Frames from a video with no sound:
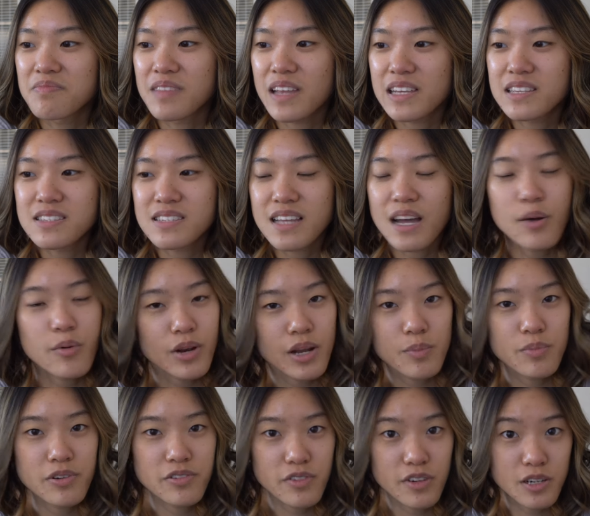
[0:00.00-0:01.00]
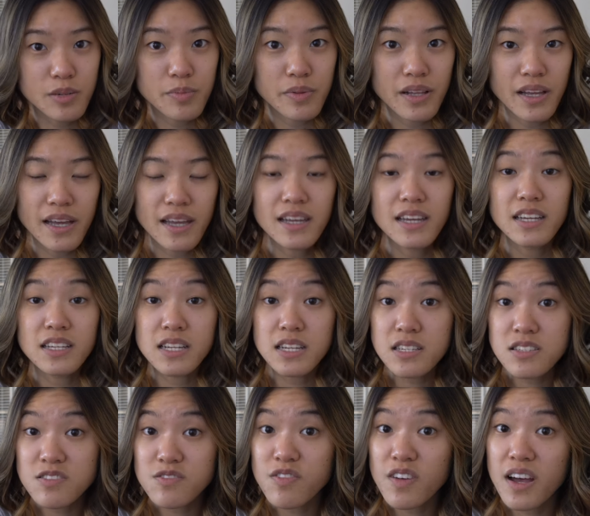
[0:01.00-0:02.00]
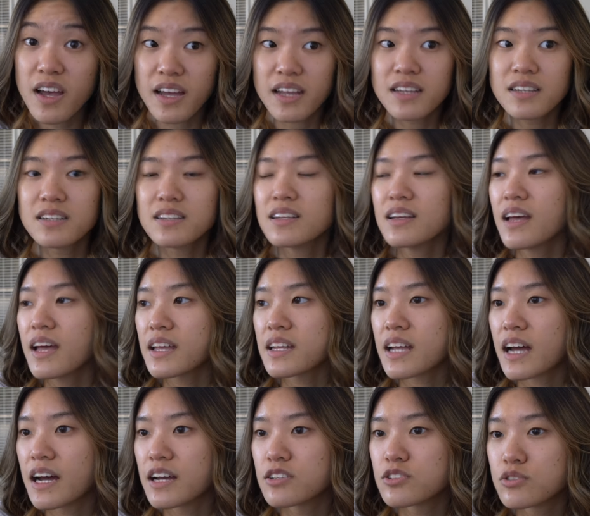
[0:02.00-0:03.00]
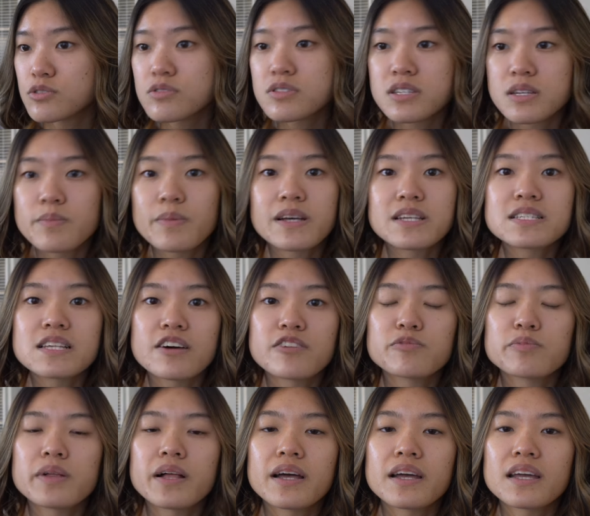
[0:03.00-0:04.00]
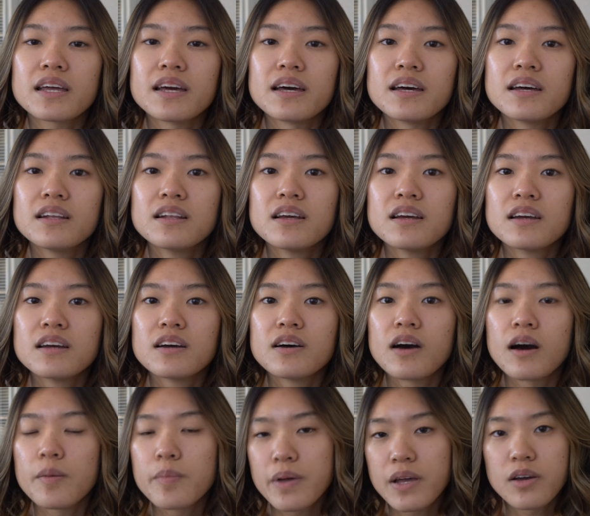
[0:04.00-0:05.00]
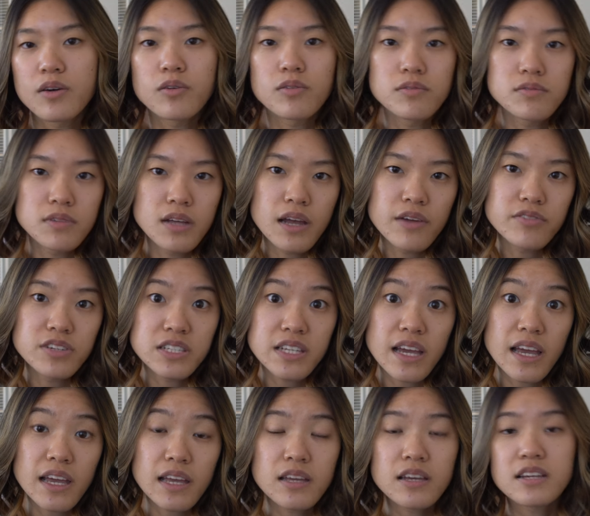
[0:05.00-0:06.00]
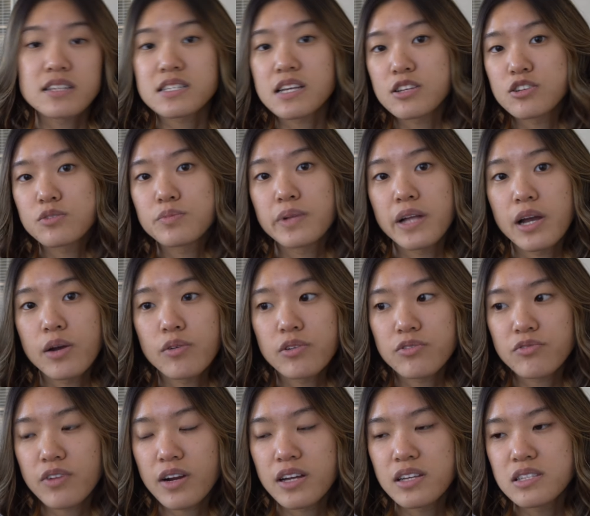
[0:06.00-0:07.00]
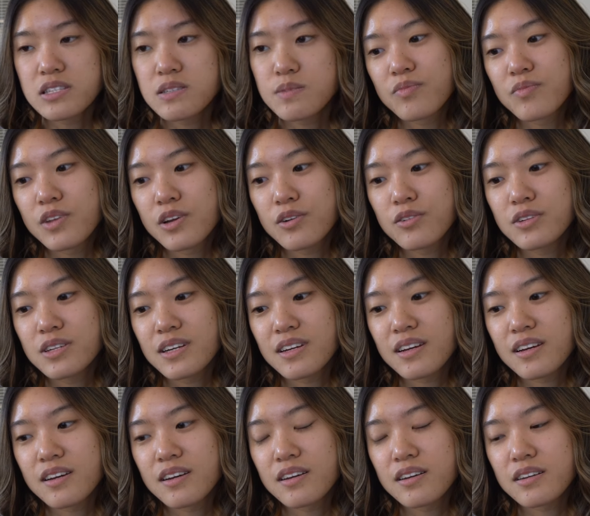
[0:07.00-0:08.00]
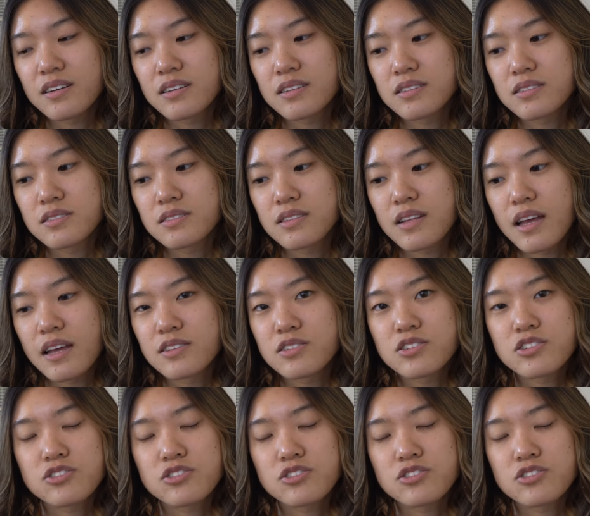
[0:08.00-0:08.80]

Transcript: that's not what I prefer to play. It is fun, and I do see myself playing it a bit every day because I do play it with friends. Dota and